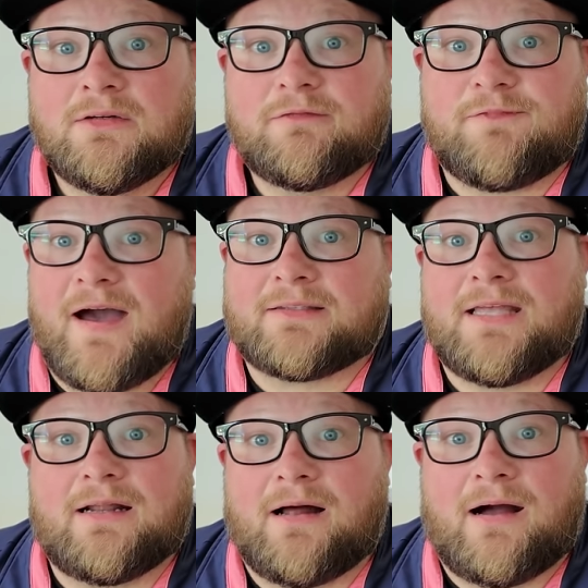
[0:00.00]
fact
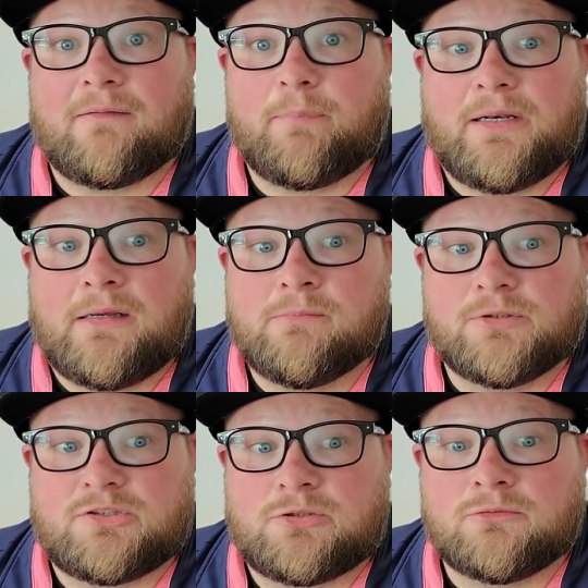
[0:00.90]
that I've been
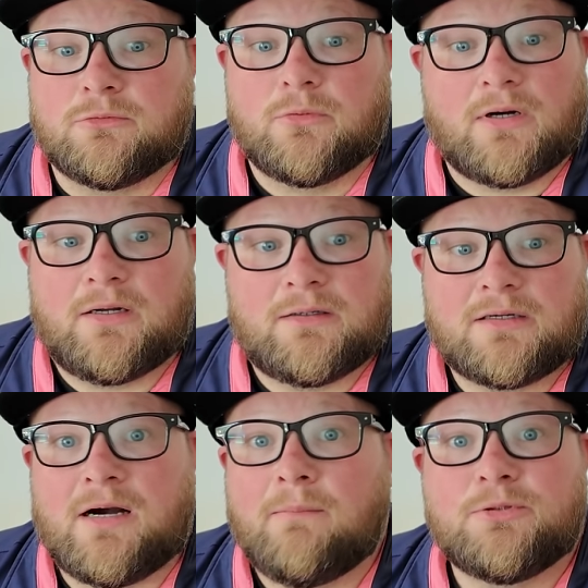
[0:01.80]
able to uh,
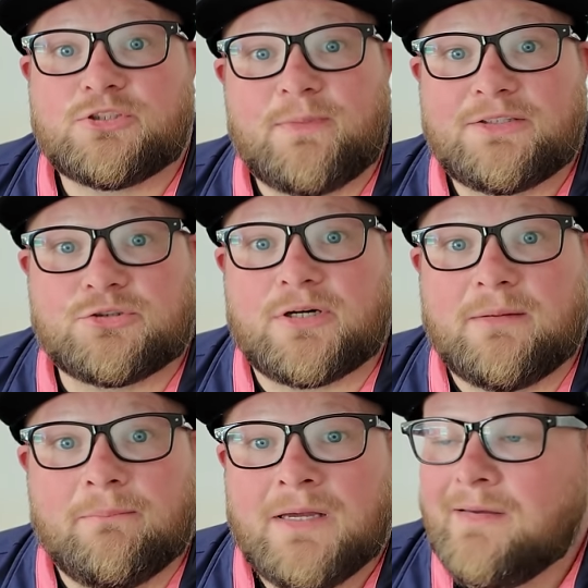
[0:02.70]
accomplish my
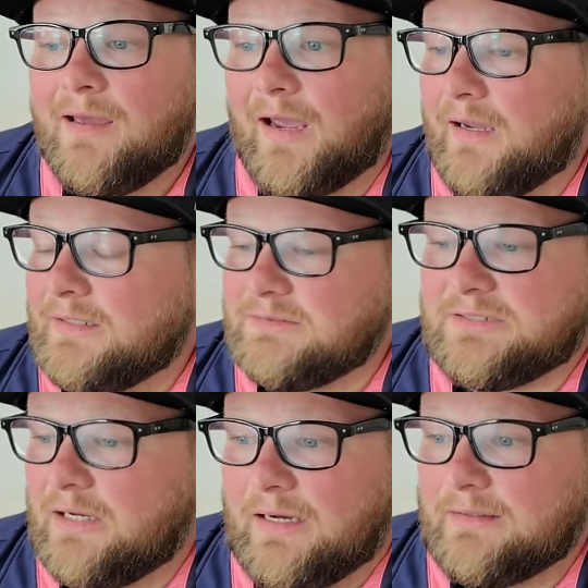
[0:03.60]
dream. And
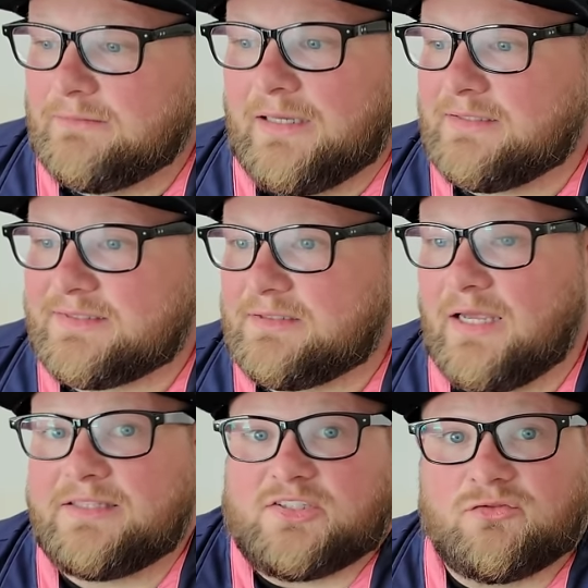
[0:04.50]
uh, it's,
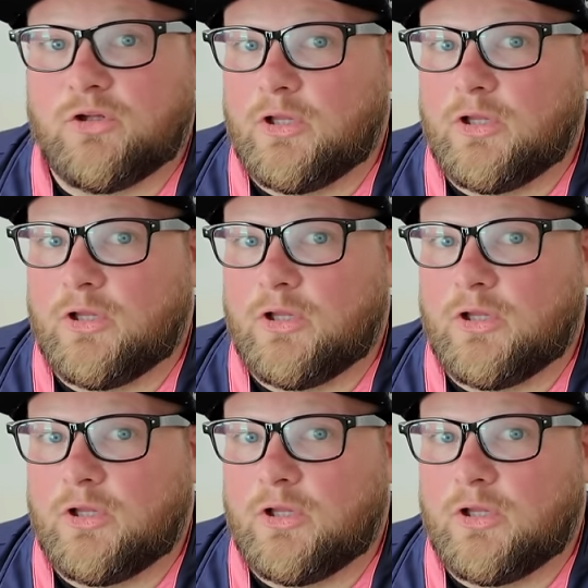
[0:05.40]
it's